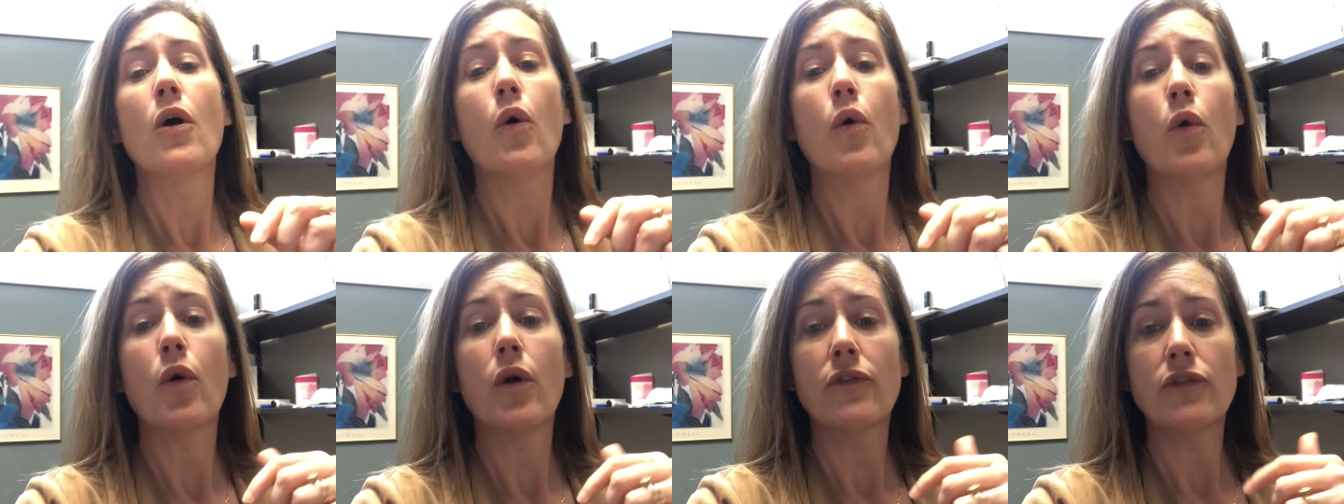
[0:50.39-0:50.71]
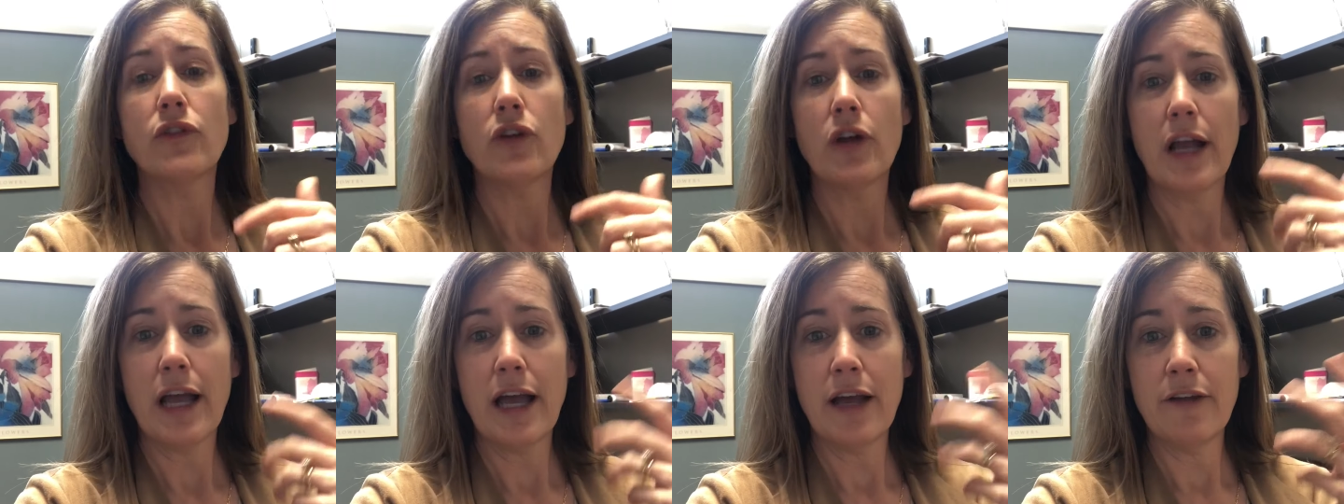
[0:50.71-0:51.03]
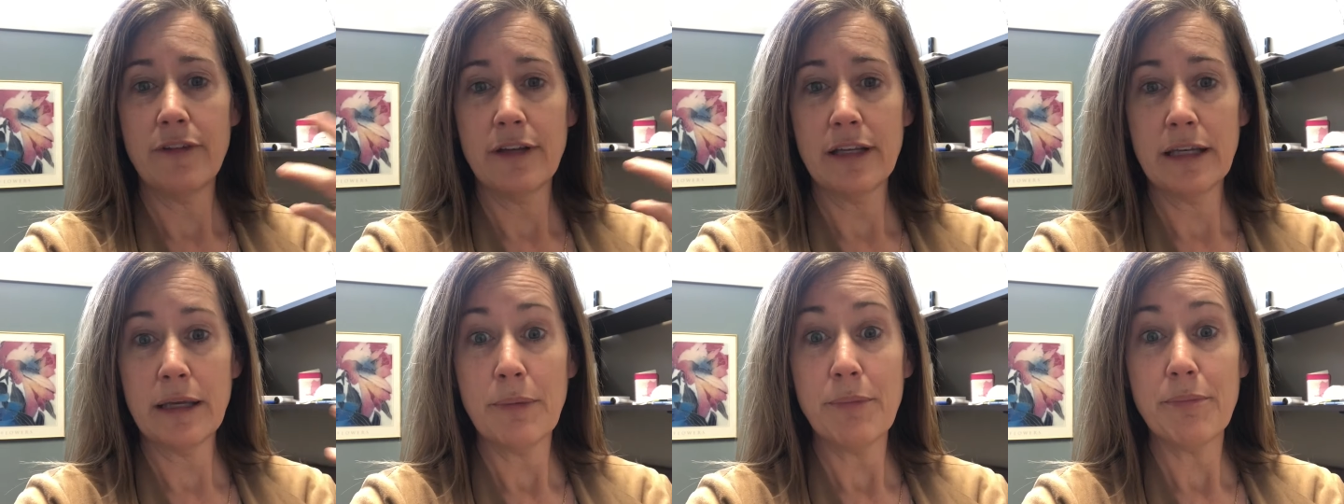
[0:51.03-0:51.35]
or if you're
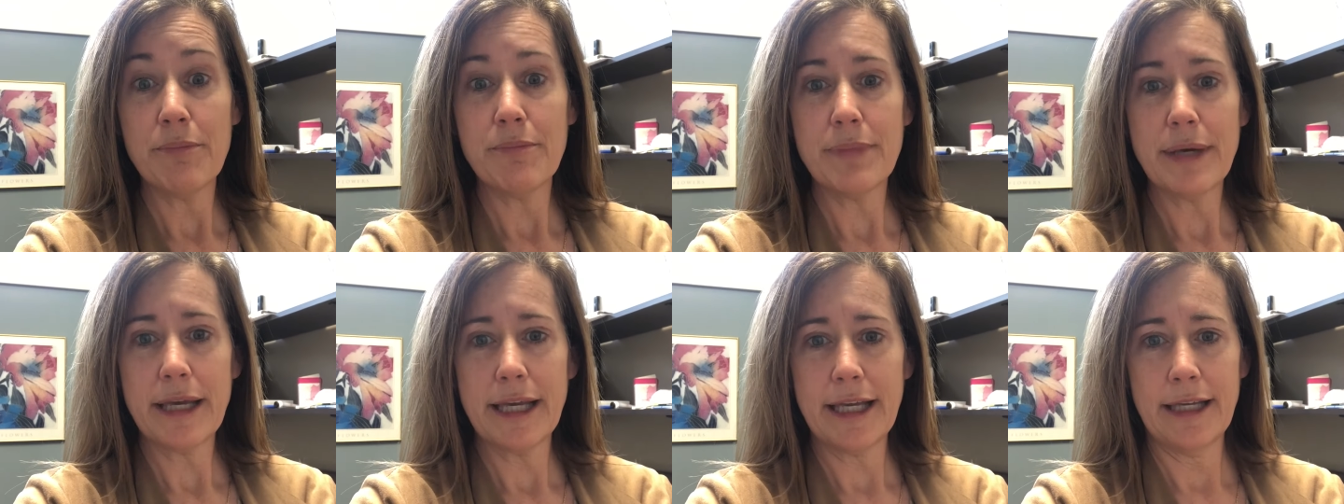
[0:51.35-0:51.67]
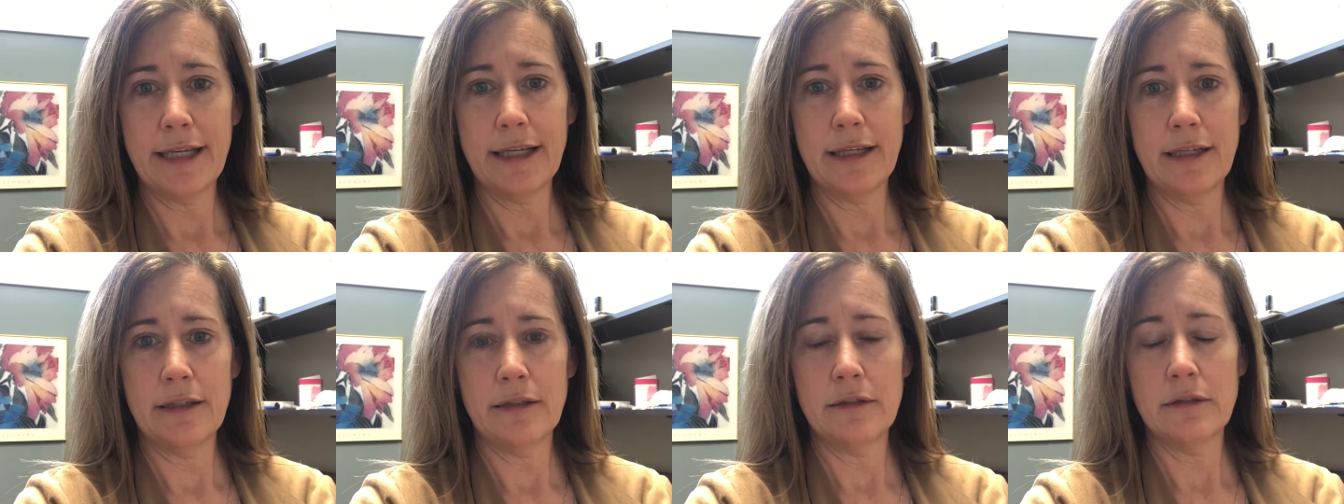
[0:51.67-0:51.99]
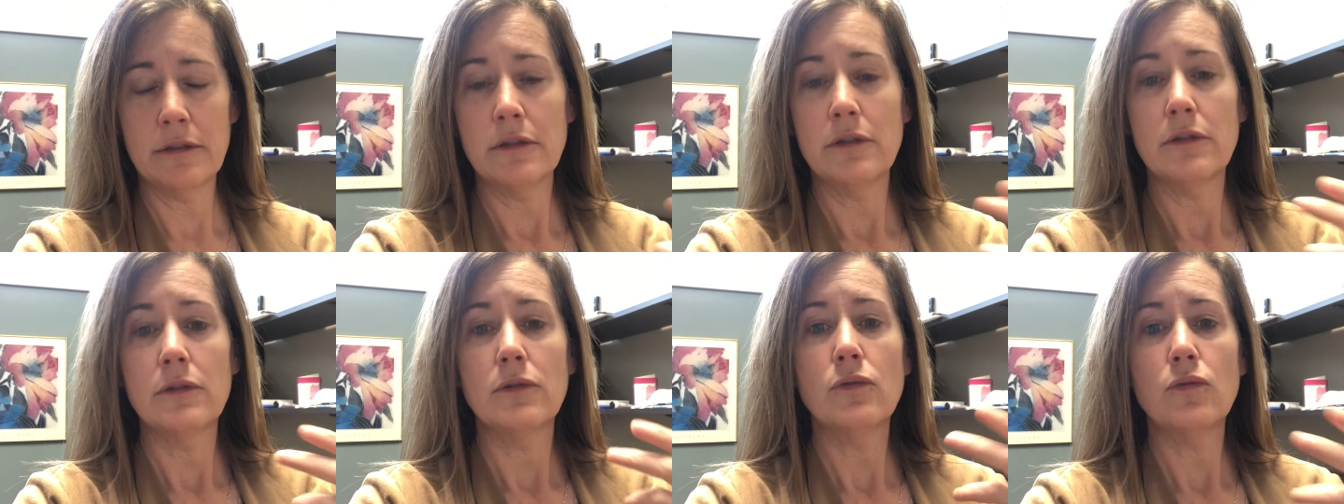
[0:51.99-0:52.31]
having pain
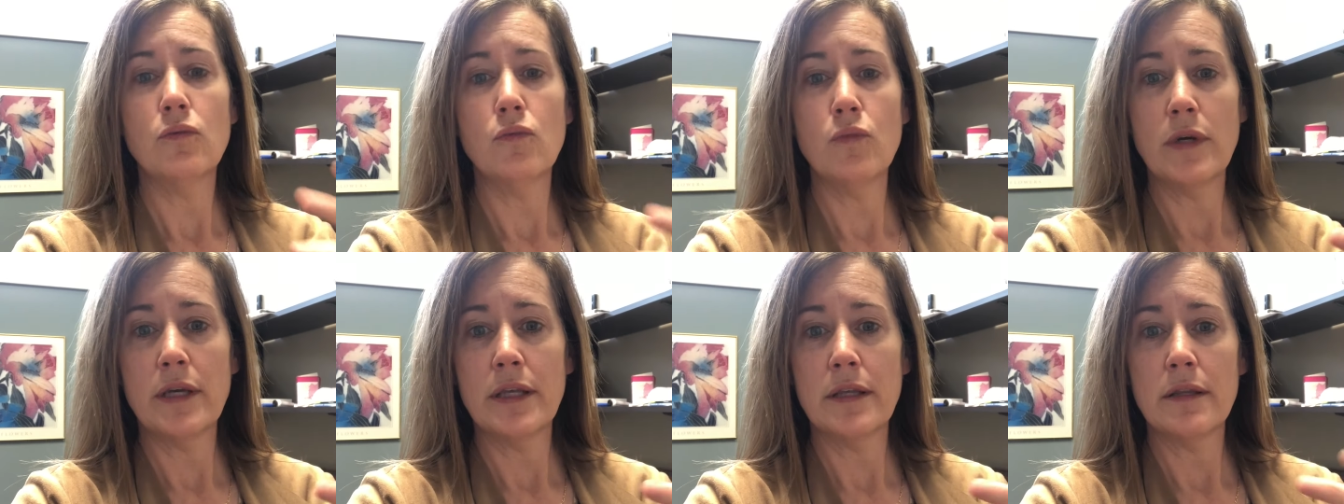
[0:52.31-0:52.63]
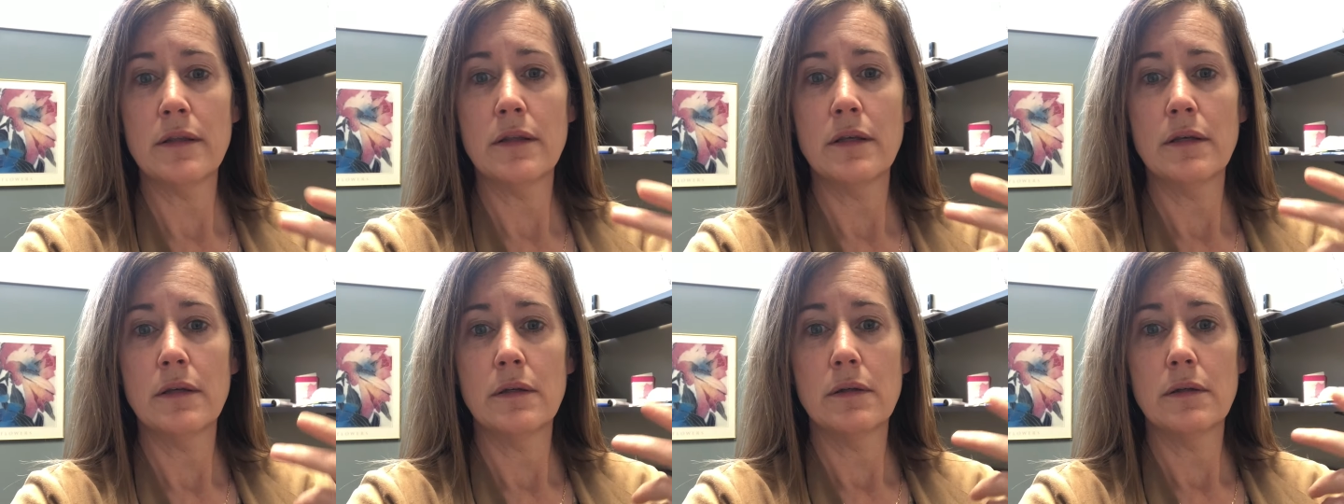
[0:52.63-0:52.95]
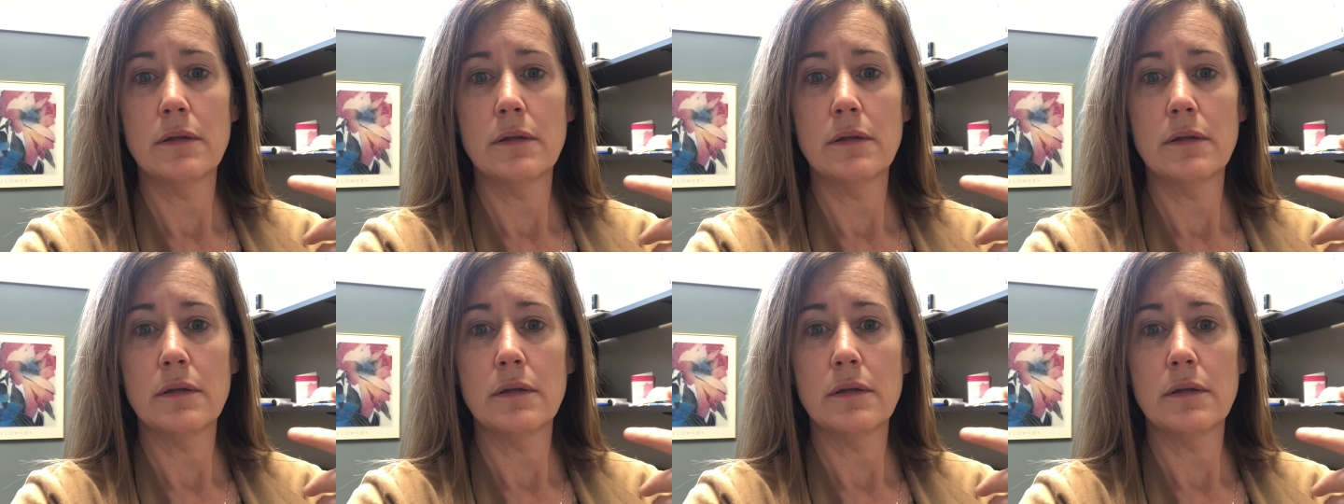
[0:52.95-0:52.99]
with